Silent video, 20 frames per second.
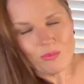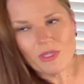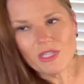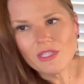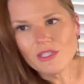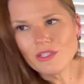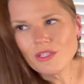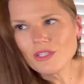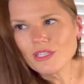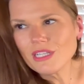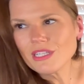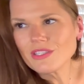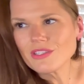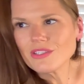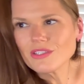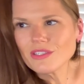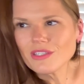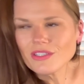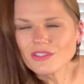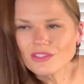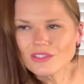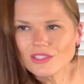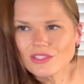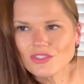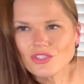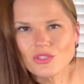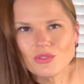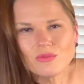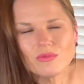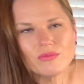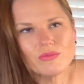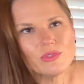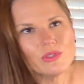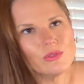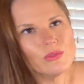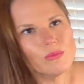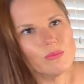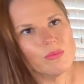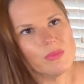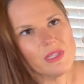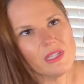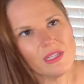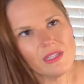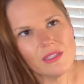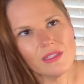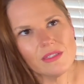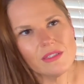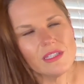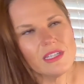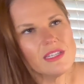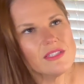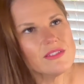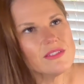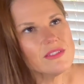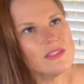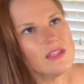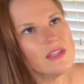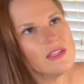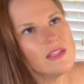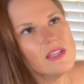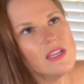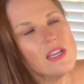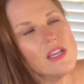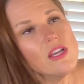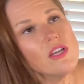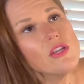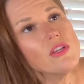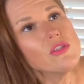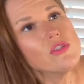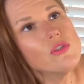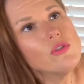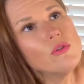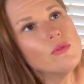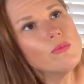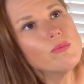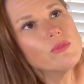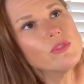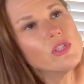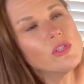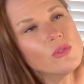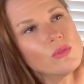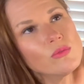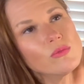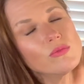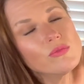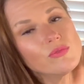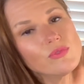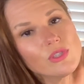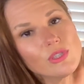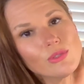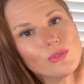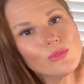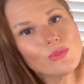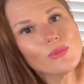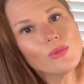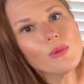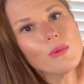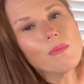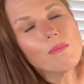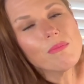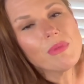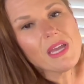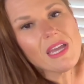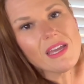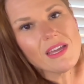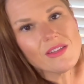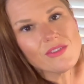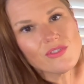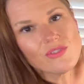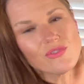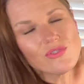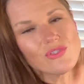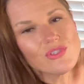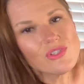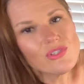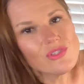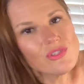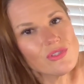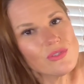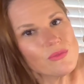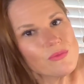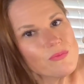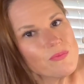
Man, it's not that you feel bad. It's not. You don't feel bad. You just...